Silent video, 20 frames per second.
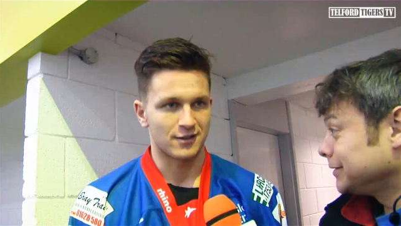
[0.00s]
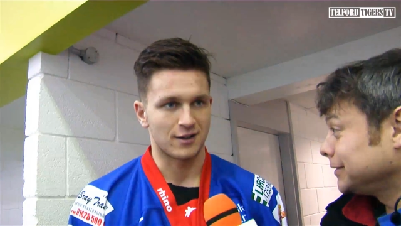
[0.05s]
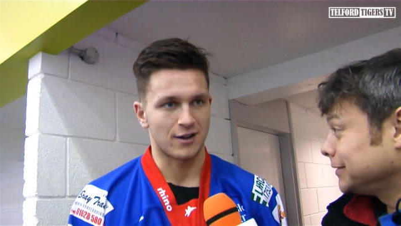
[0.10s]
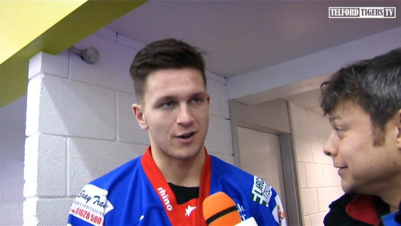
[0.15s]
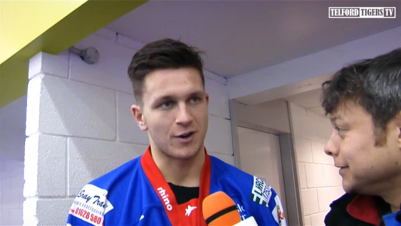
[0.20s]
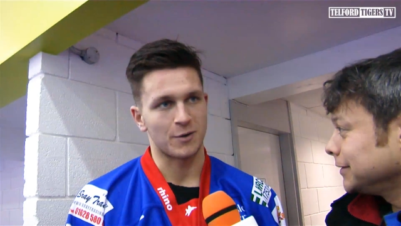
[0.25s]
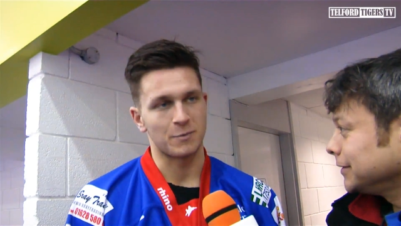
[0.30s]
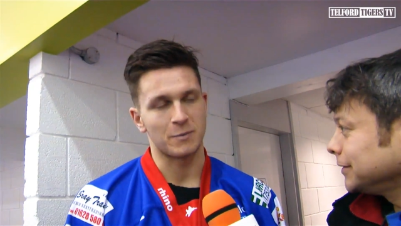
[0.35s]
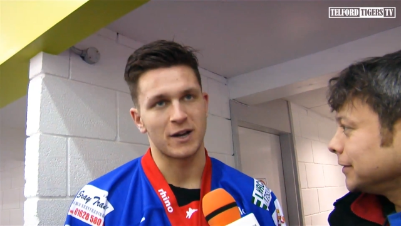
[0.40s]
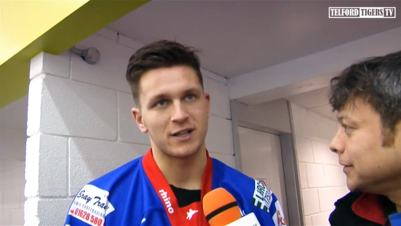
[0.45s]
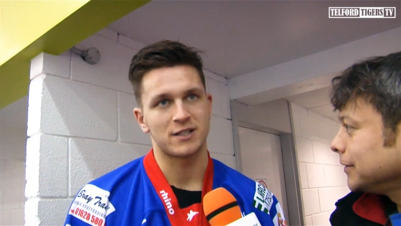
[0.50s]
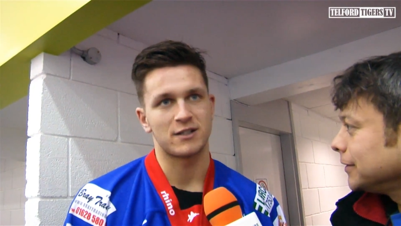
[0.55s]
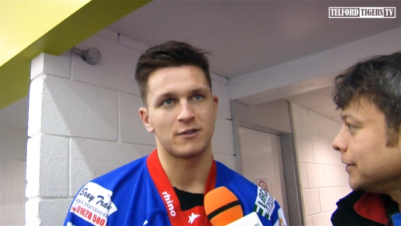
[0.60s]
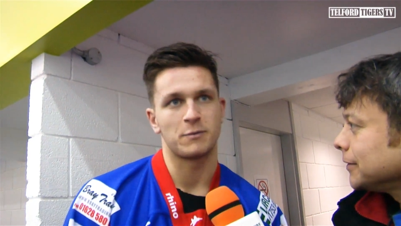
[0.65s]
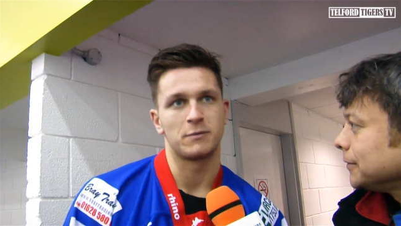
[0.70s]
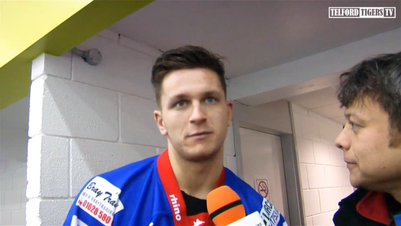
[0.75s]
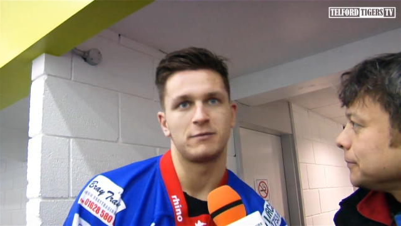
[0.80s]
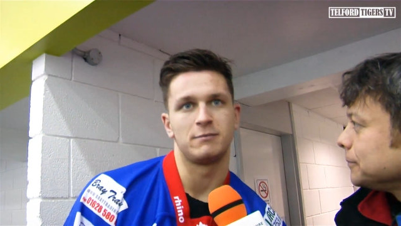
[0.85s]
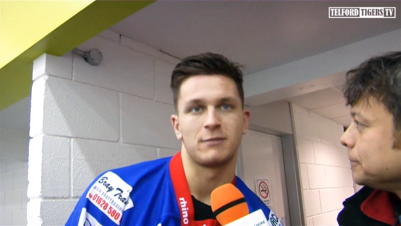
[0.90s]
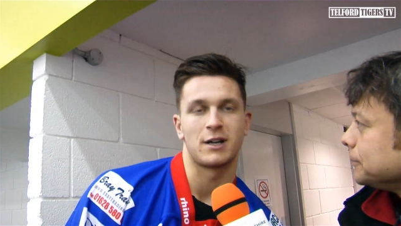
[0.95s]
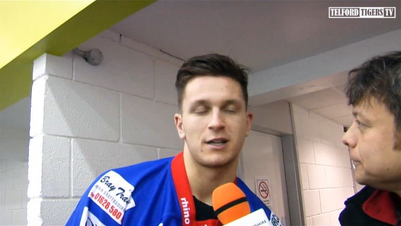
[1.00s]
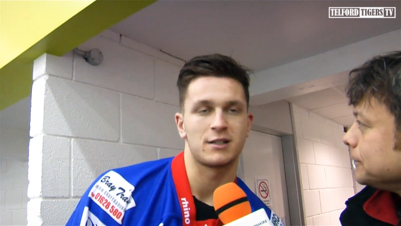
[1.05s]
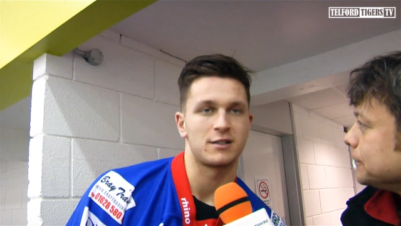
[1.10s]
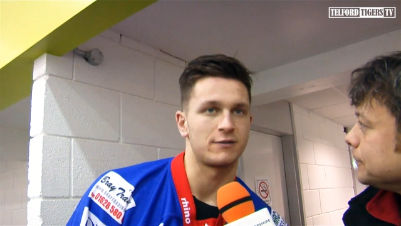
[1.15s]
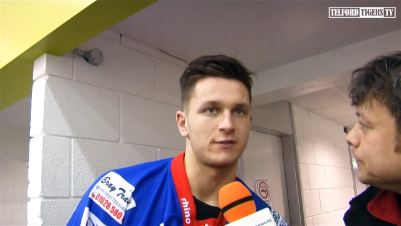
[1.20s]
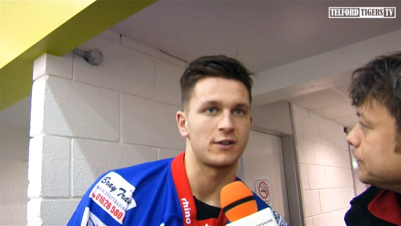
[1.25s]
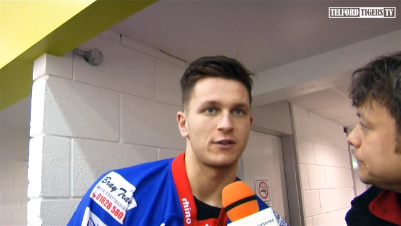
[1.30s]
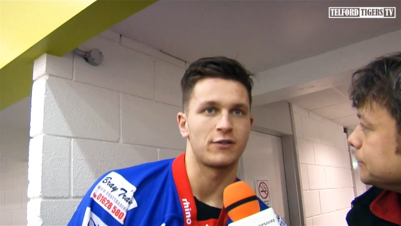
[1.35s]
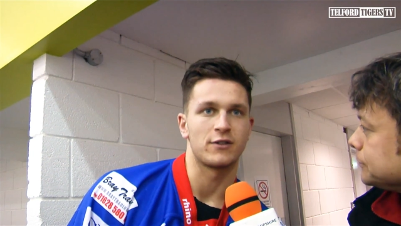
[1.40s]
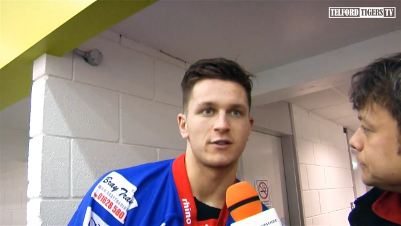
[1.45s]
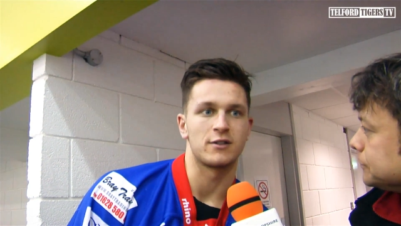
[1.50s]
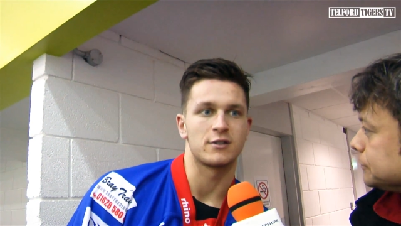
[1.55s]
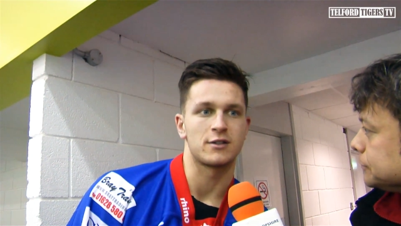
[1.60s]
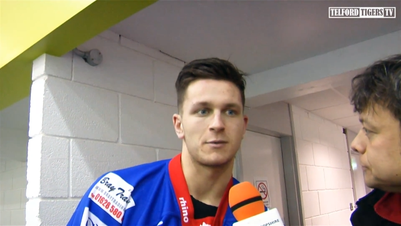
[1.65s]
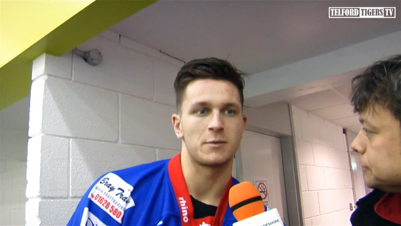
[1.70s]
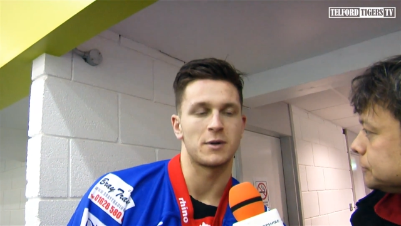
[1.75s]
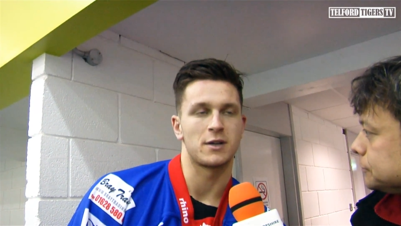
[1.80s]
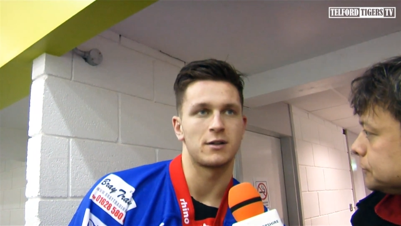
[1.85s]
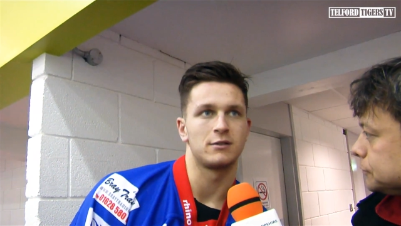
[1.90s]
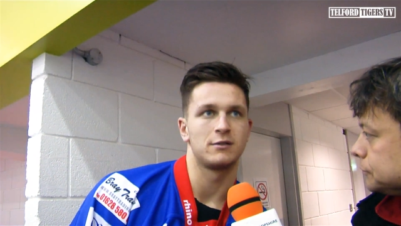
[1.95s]
Speaker 1: Oh, massive, massive difference. I
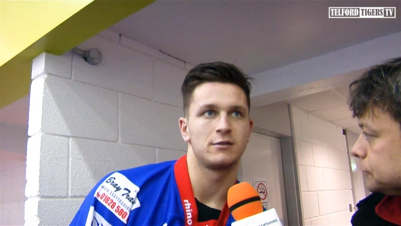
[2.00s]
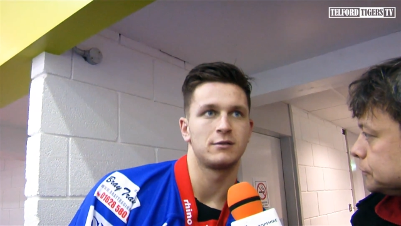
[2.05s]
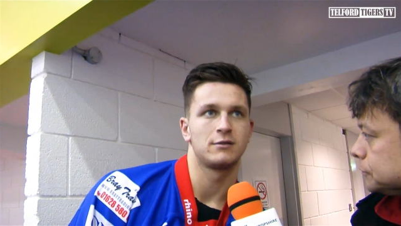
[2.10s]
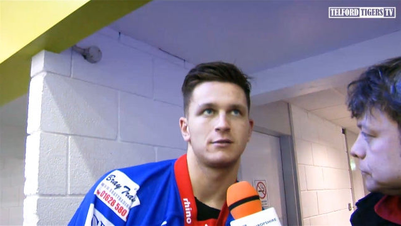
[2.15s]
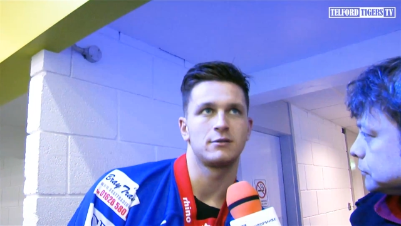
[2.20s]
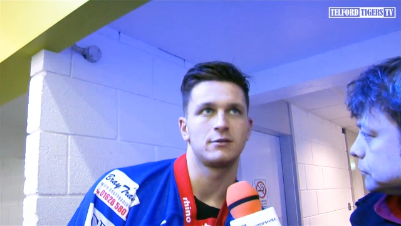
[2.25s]
mean,